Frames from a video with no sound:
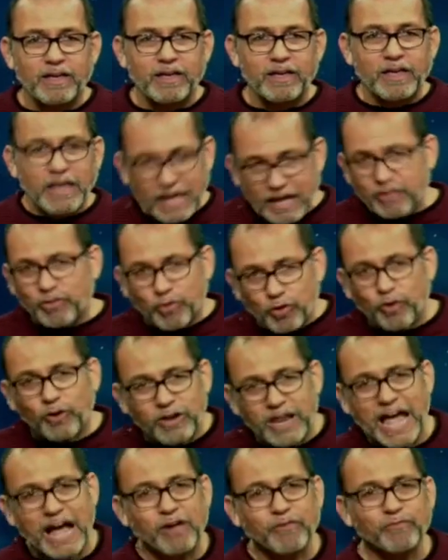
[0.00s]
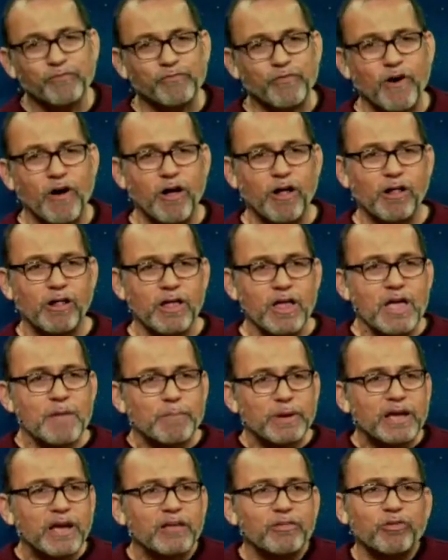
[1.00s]
is your downfall.
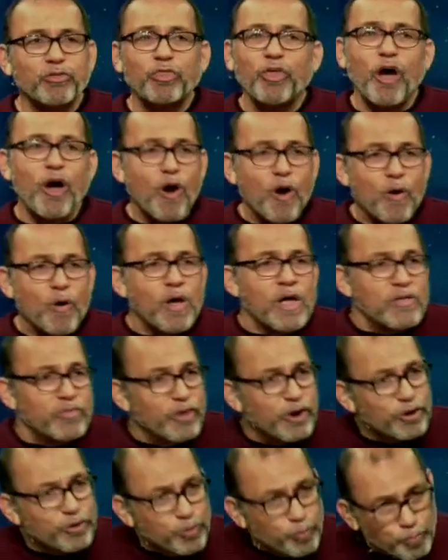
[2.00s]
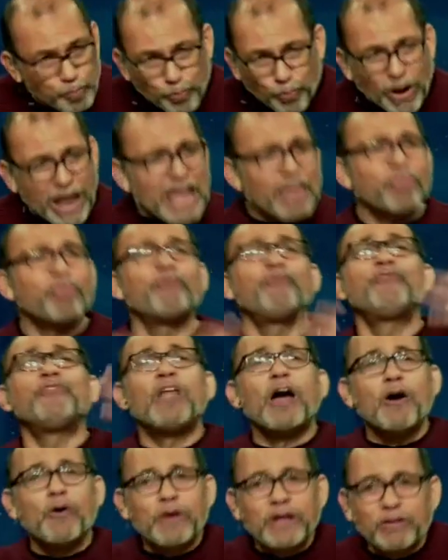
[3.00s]
Because though there's breath
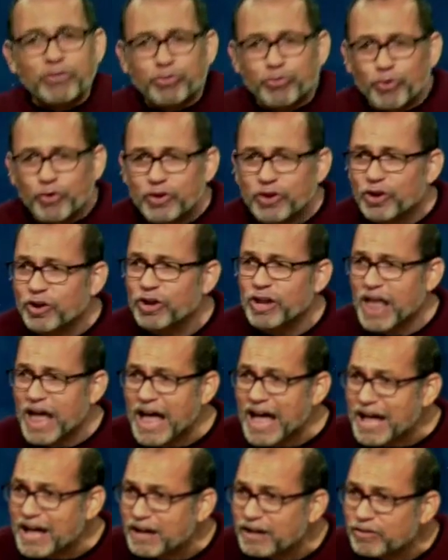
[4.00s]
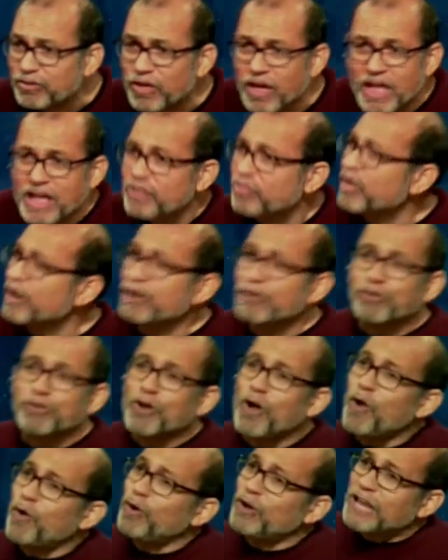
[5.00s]
flowing through your lungs, there's
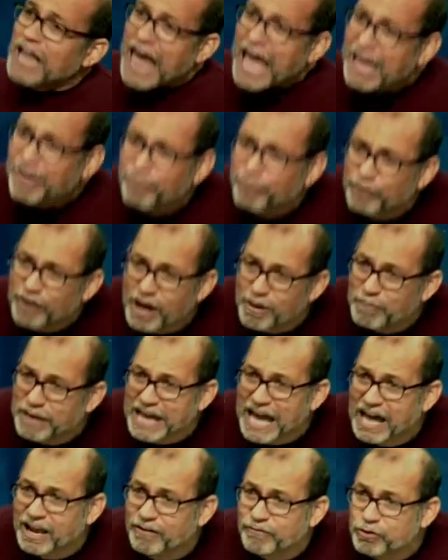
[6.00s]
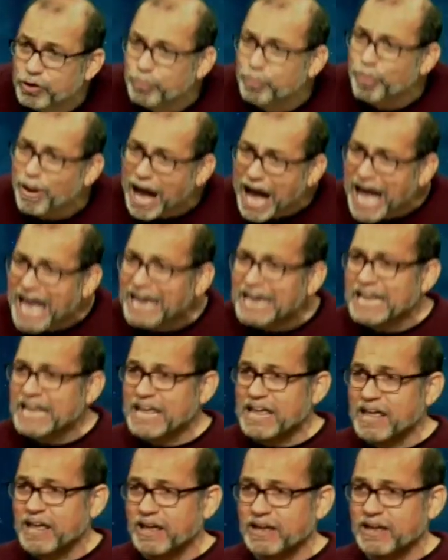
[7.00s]
no life coming out of your body.